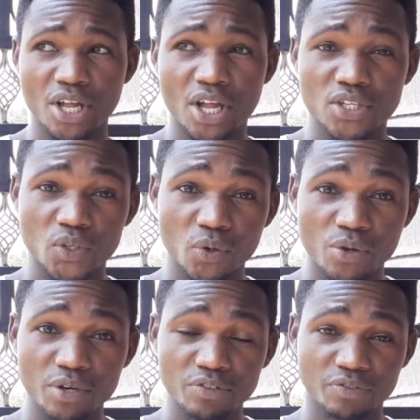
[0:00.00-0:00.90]
So
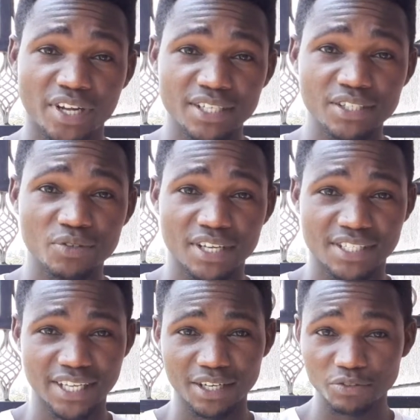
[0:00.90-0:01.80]
you'll find
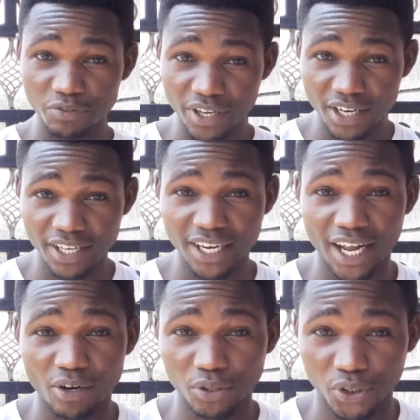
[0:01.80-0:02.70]
yourself failing in a
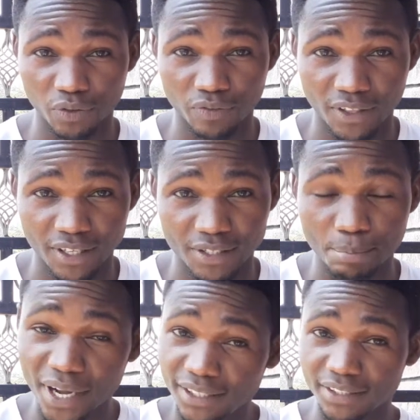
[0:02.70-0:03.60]
lot of things.
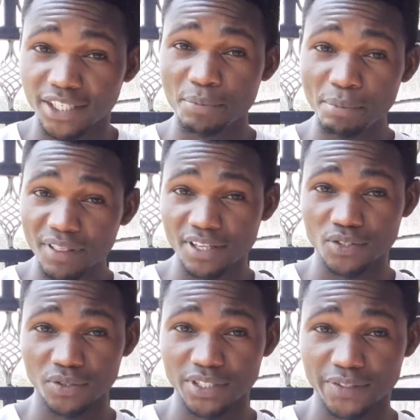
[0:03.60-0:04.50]
But remember the
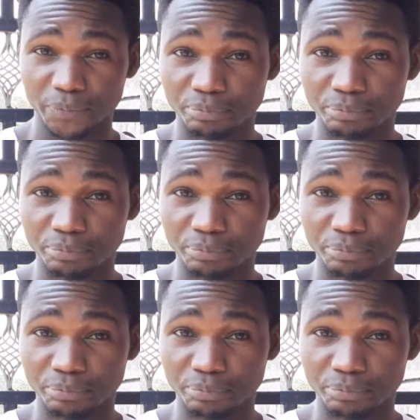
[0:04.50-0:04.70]
source,